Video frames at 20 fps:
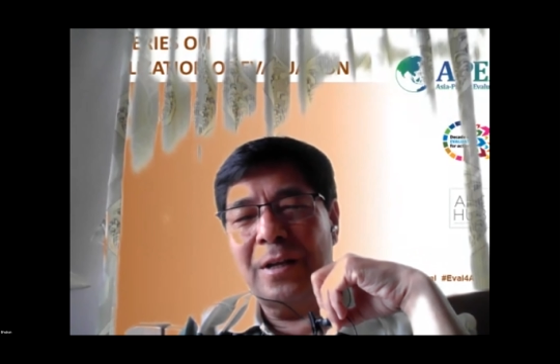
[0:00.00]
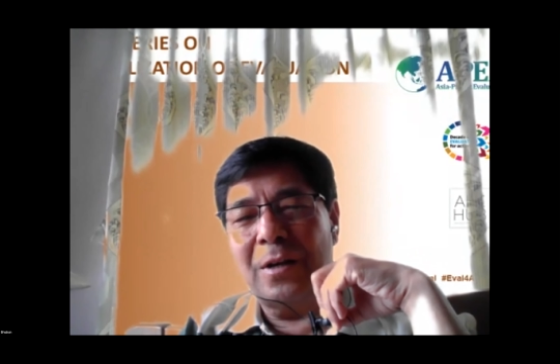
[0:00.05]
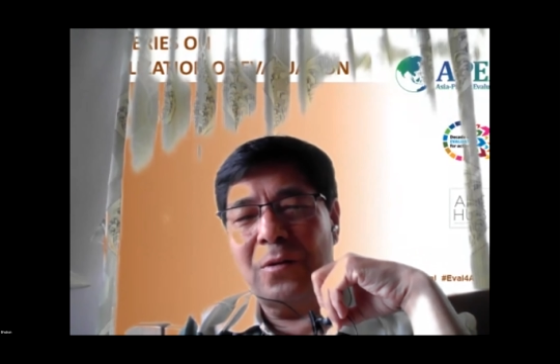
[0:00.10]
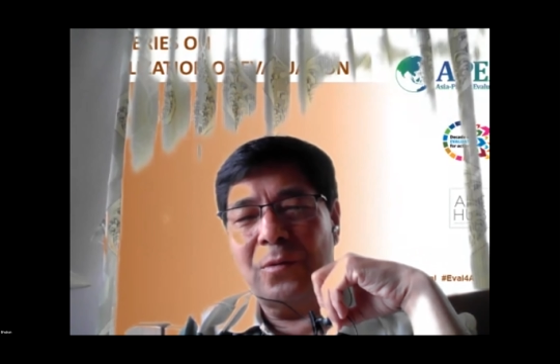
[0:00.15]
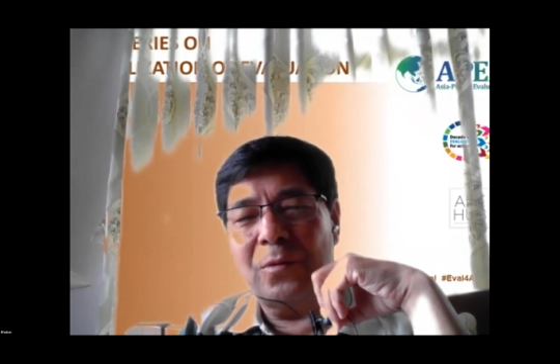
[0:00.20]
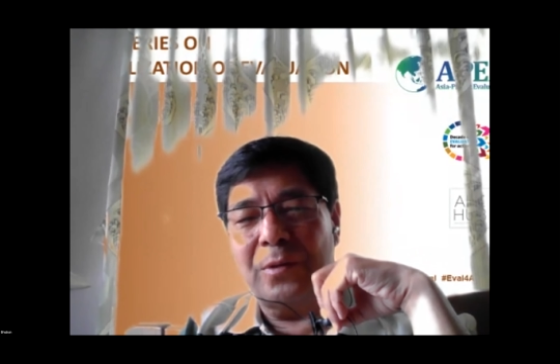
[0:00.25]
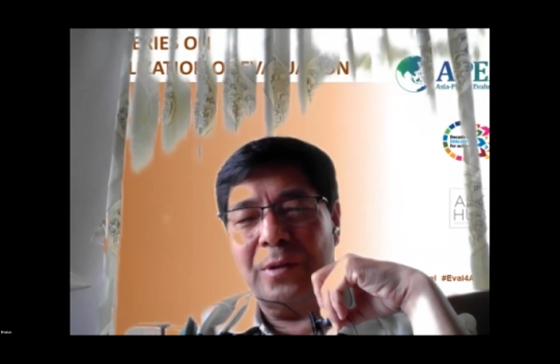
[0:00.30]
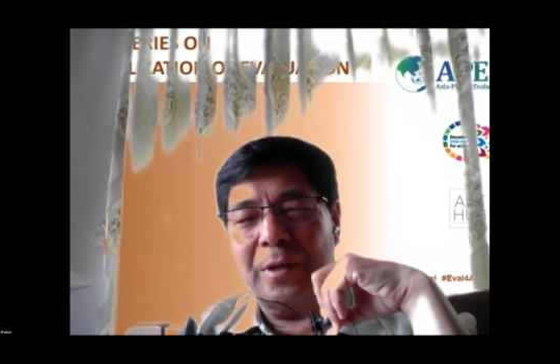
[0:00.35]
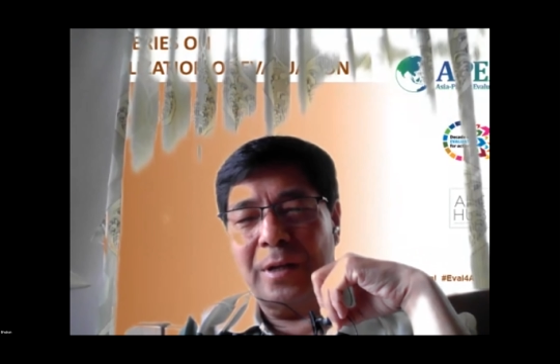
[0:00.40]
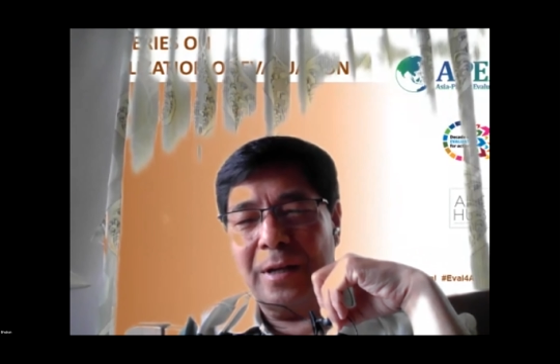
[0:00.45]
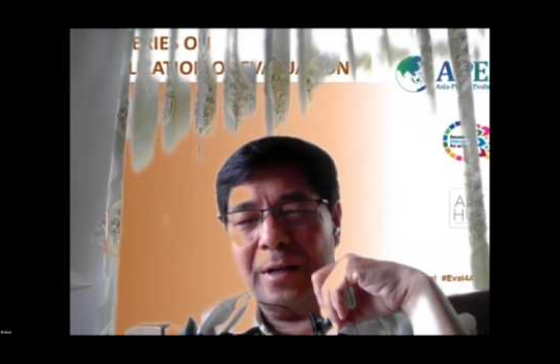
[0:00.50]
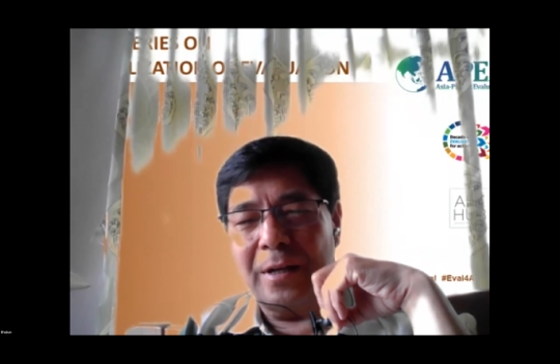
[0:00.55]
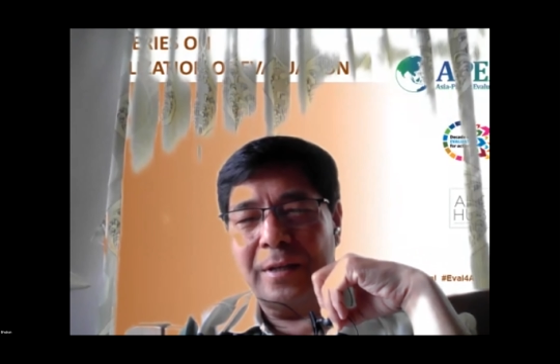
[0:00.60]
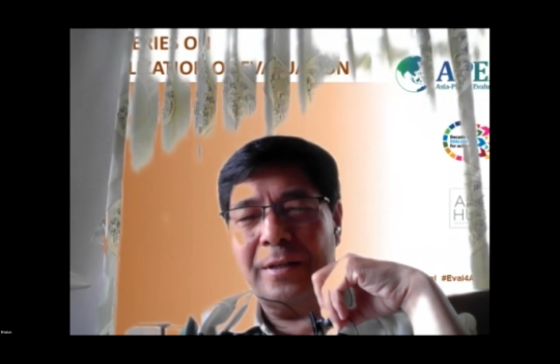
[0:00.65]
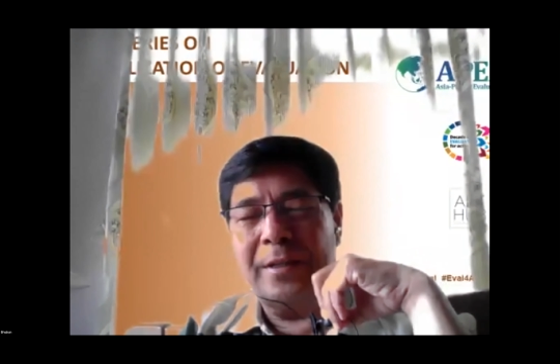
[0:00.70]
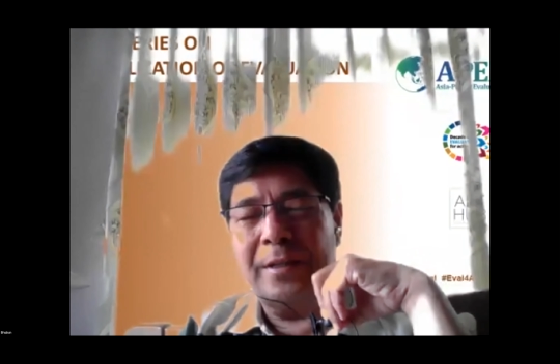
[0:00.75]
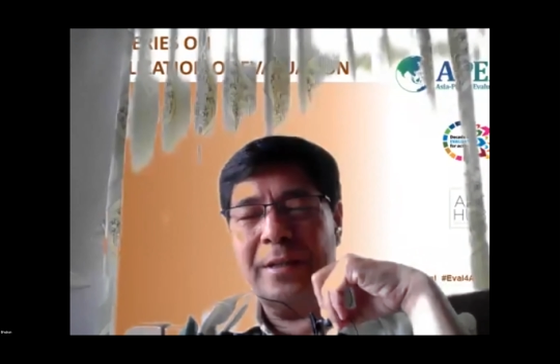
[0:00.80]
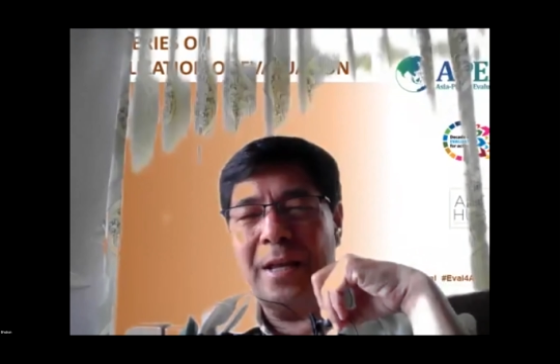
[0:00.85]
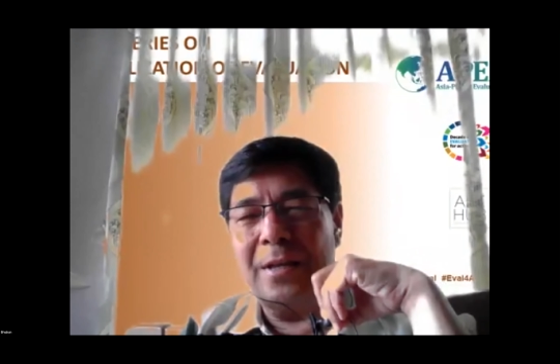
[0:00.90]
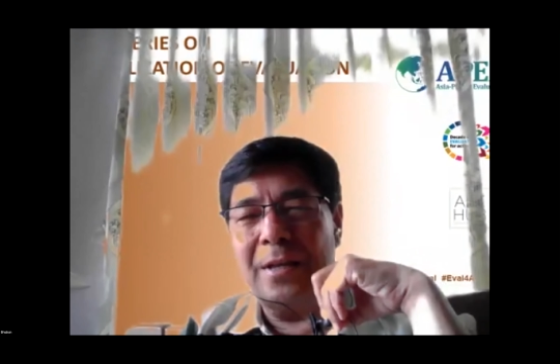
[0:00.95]

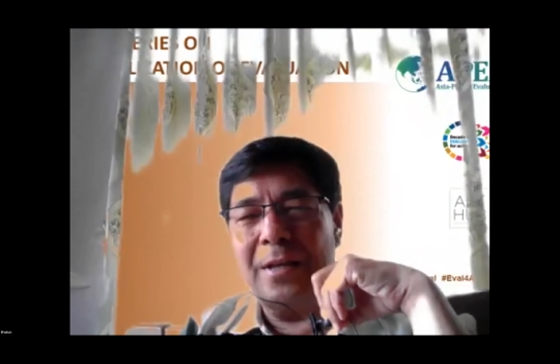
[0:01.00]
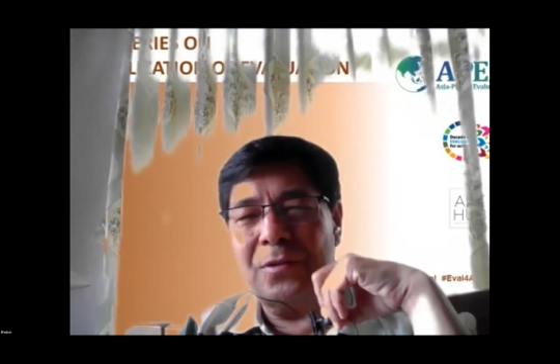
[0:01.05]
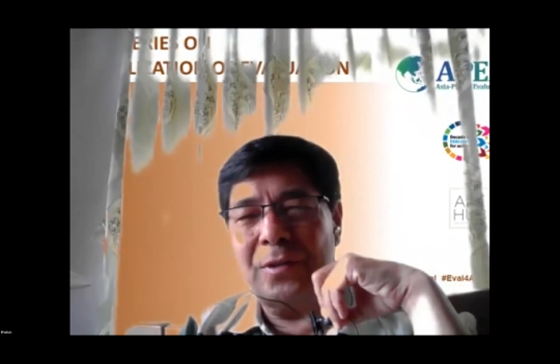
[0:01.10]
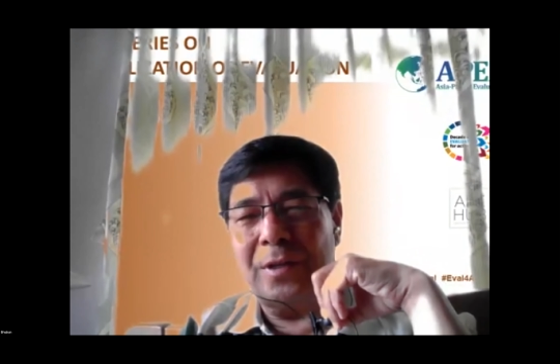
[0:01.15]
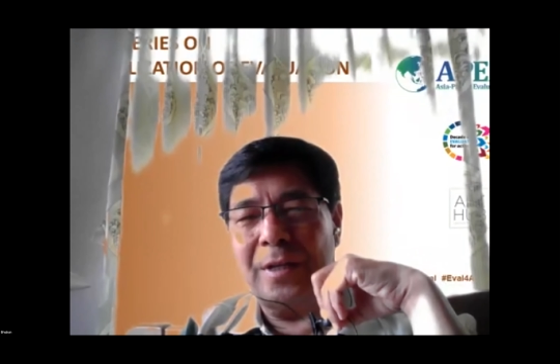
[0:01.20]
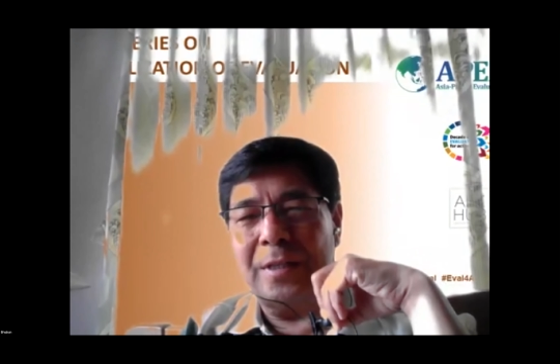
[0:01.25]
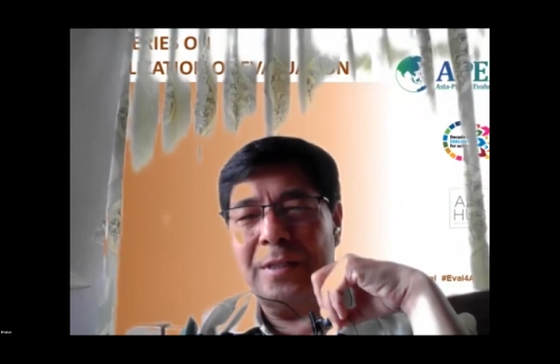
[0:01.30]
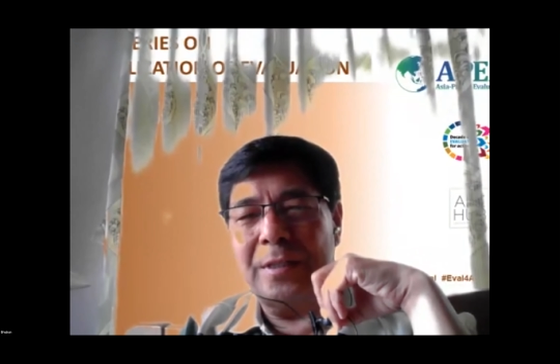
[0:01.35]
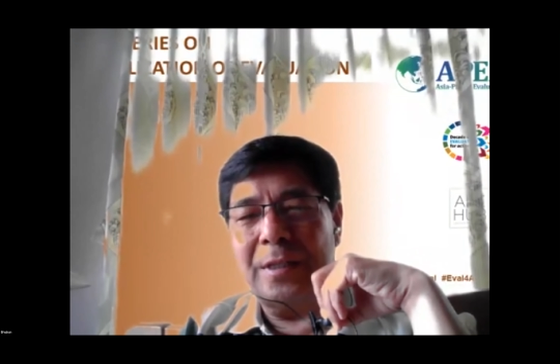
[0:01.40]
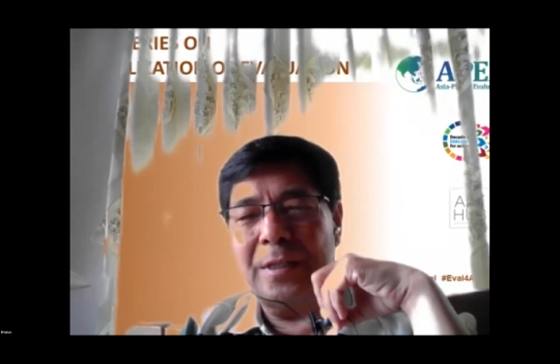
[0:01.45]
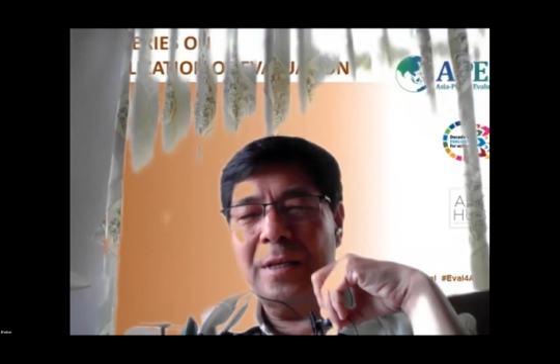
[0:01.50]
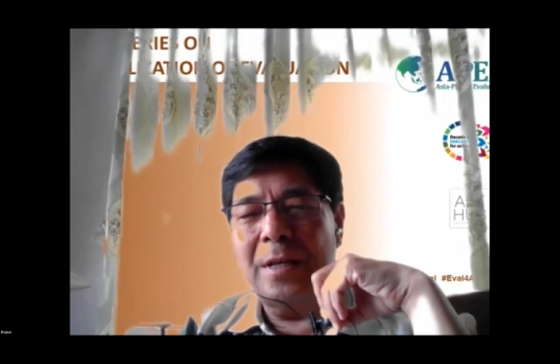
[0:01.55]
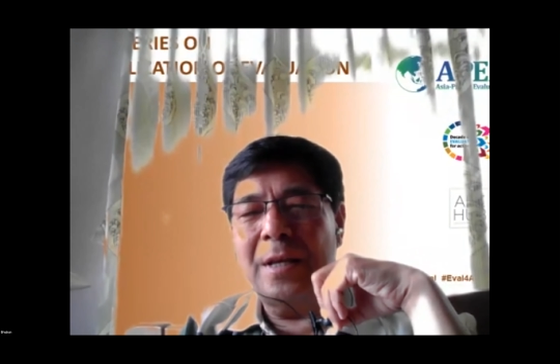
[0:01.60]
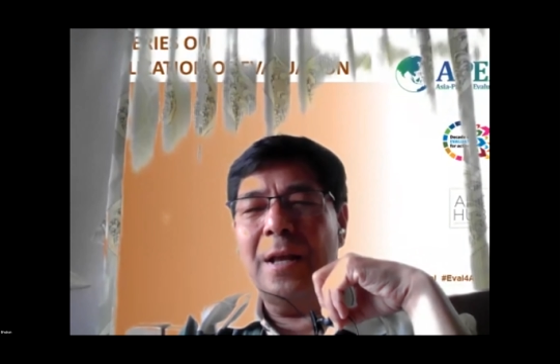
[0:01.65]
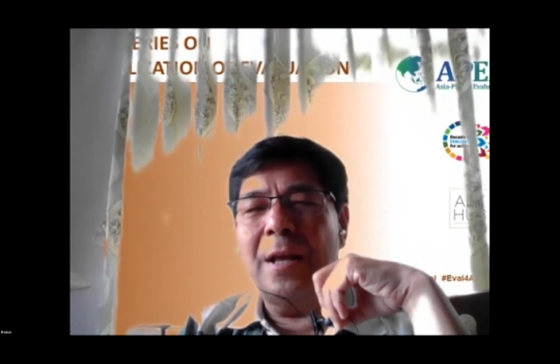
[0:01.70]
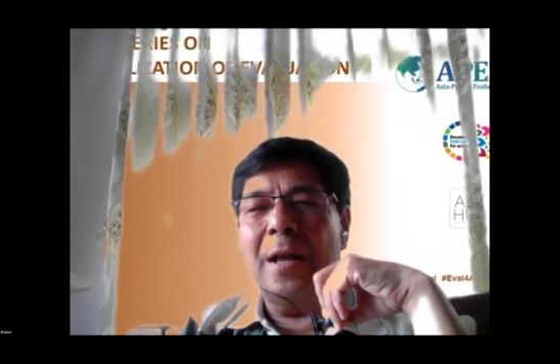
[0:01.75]
our case is